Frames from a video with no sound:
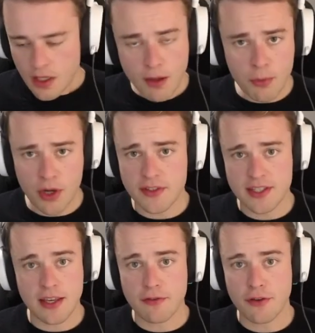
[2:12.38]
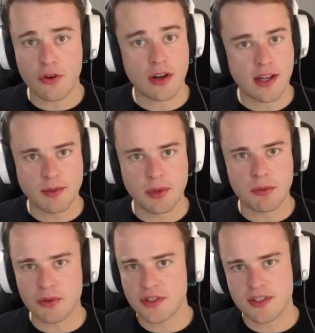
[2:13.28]
But obviously, if you've got unlimited
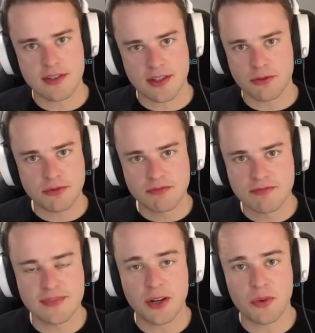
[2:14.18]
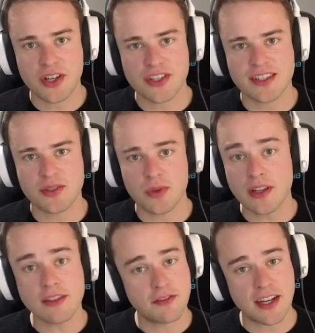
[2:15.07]
boosters, that'll work just as
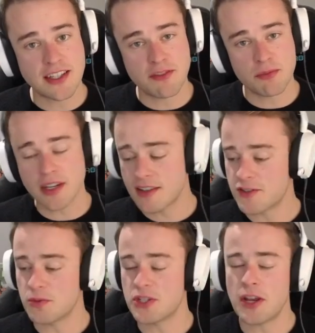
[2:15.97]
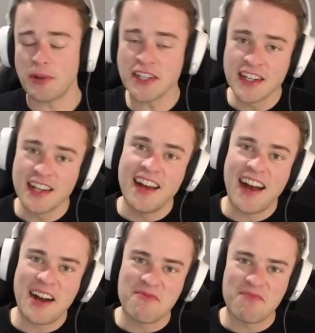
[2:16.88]
well. In fact, even better because it'll be cheaper.
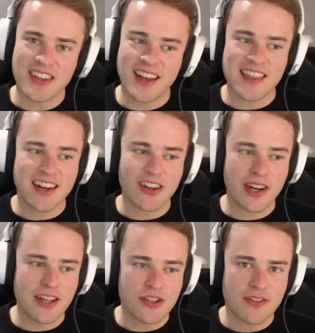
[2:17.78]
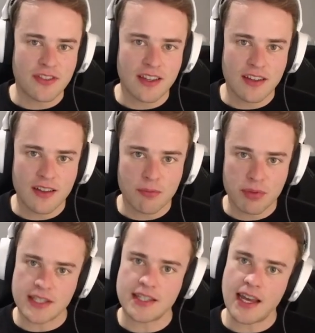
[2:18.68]
And then I got each of the
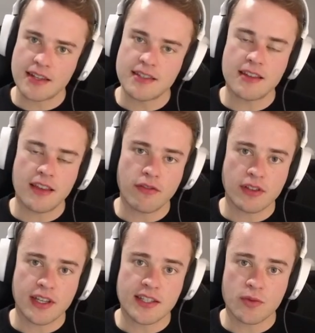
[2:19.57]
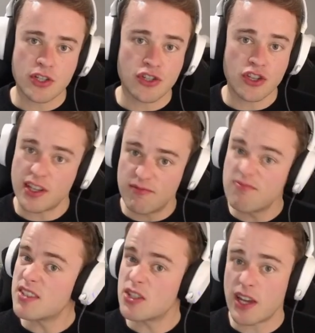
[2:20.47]
Blitz decks that they've released, which you can
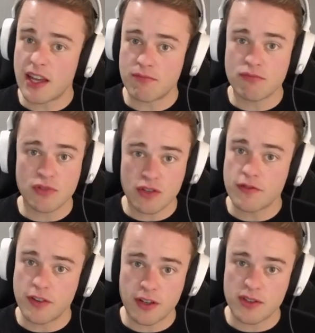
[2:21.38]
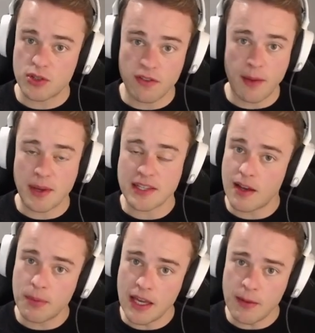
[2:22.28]
still get for sort of
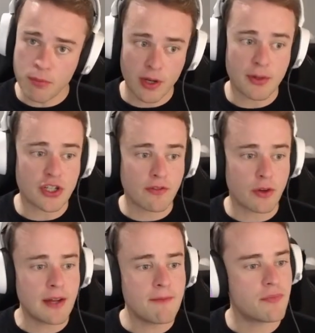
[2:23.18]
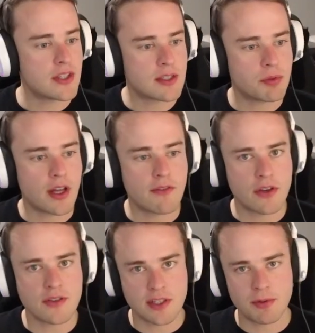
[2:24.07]
MSRP pretty much everywhere. The supply of
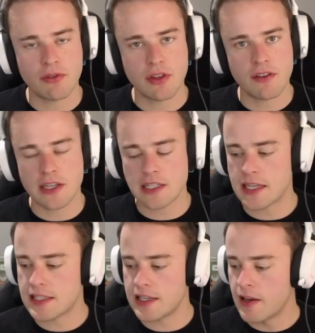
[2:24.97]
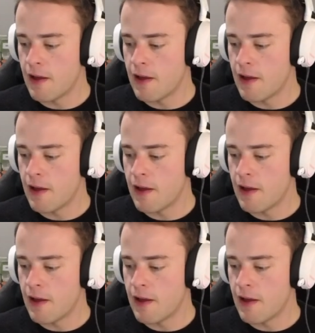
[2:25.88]
those has been really fantastic.